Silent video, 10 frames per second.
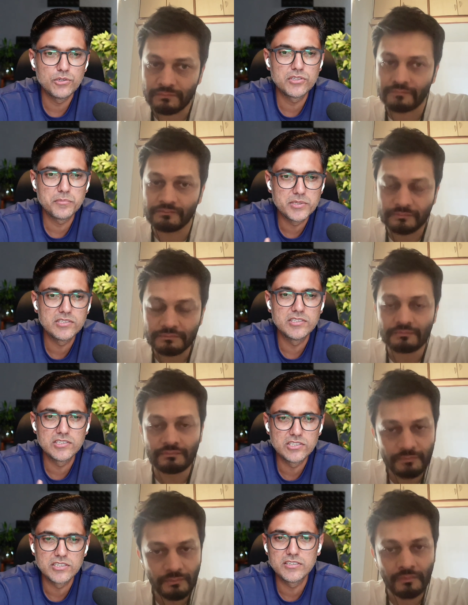Speaker 1: the business
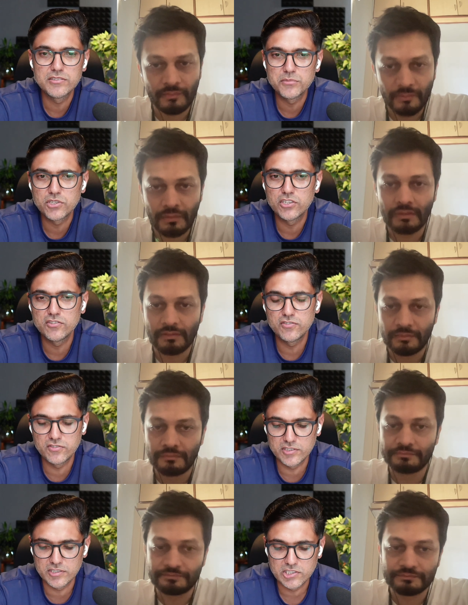journalism sort of
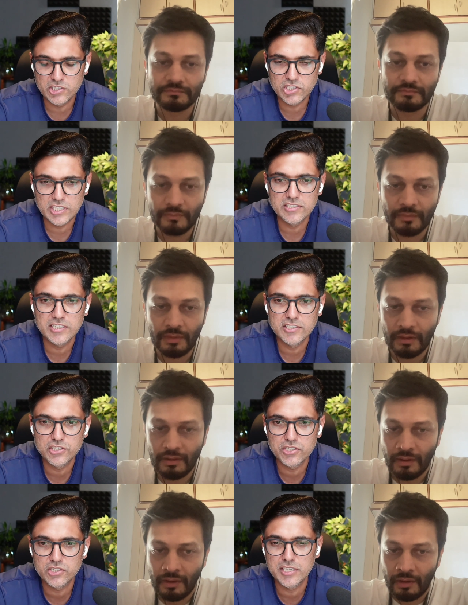uh, changing its
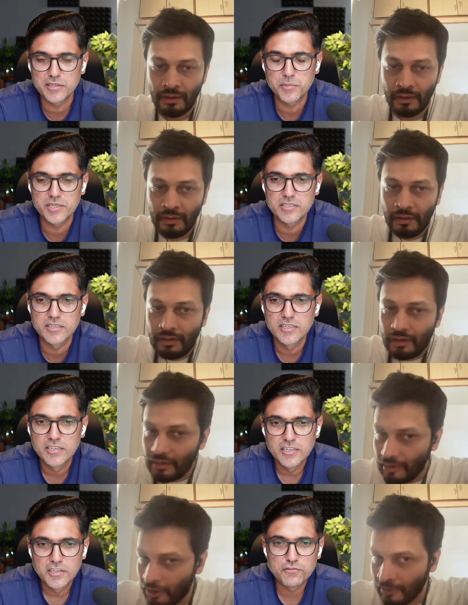shape and
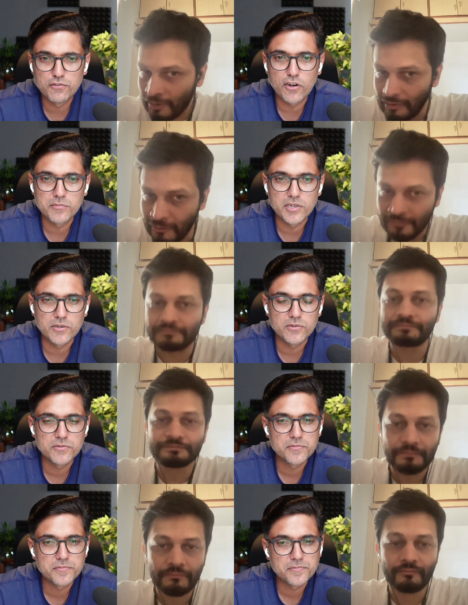form now
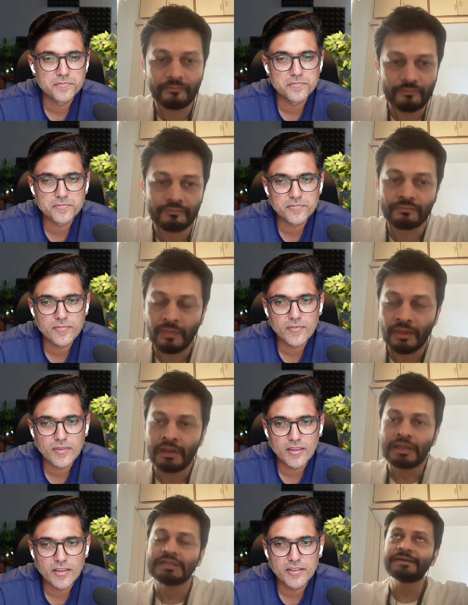
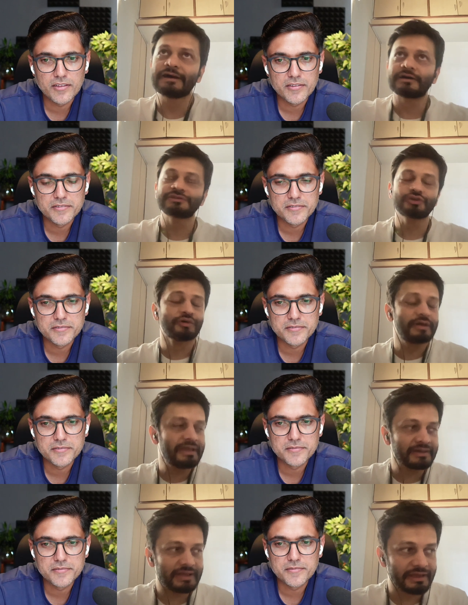
Speaker 2: yeah, so
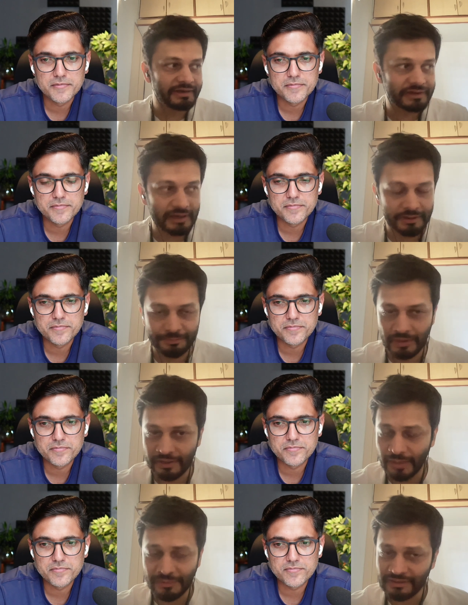in India,
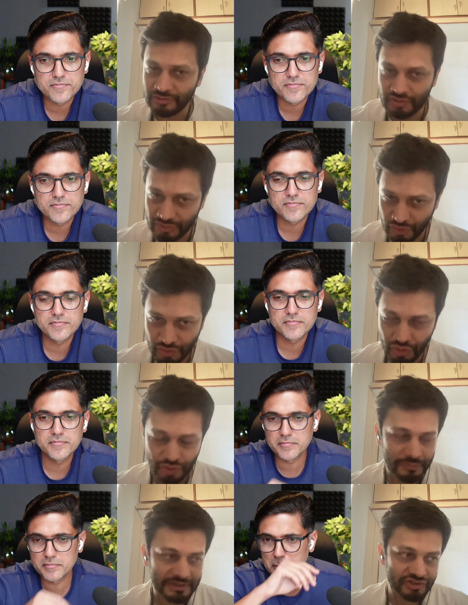I mean, so you know,
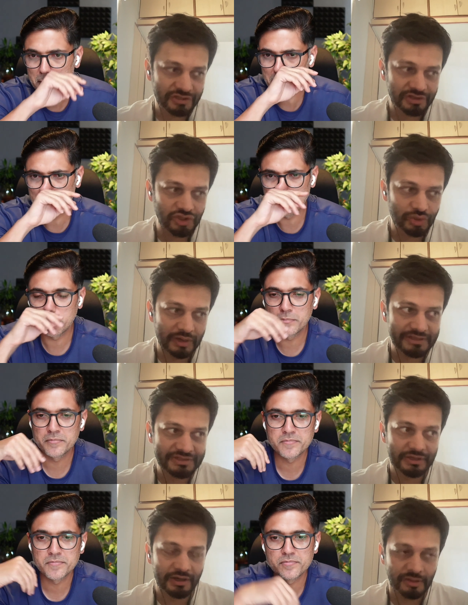you mentioned the
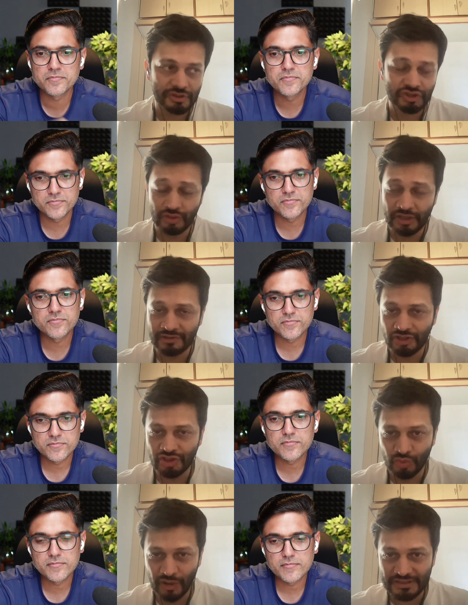US. Uh, so in the
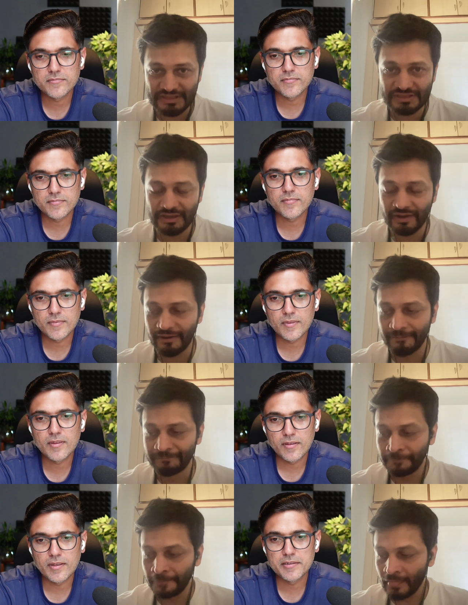US, um,